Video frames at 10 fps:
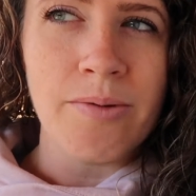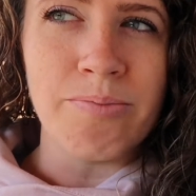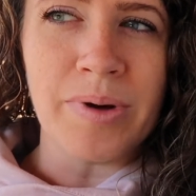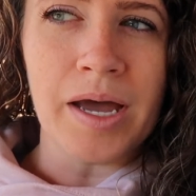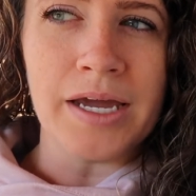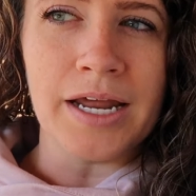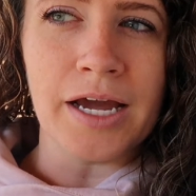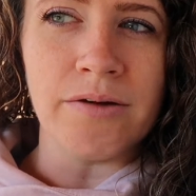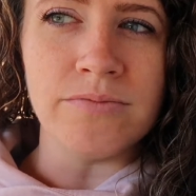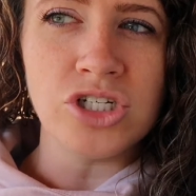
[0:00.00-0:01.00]
but
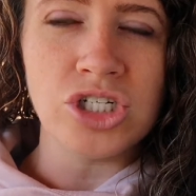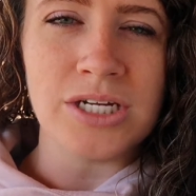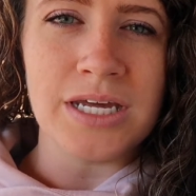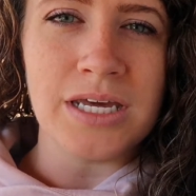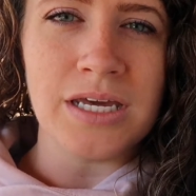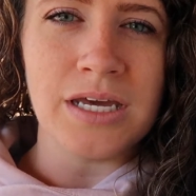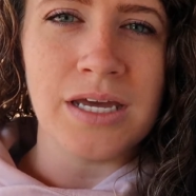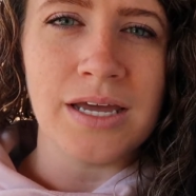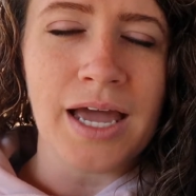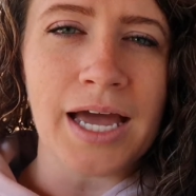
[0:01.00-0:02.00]
she
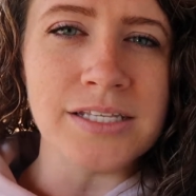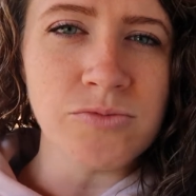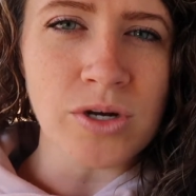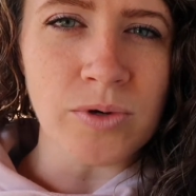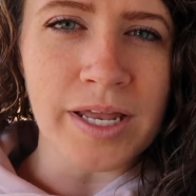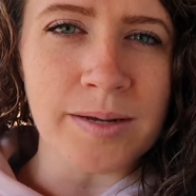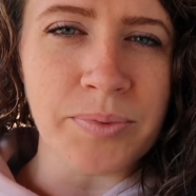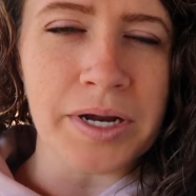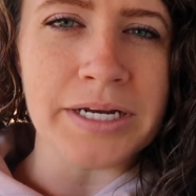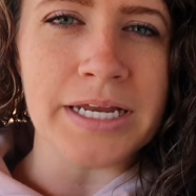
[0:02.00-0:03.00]
had some trouble getting
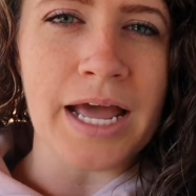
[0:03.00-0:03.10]
pregnant,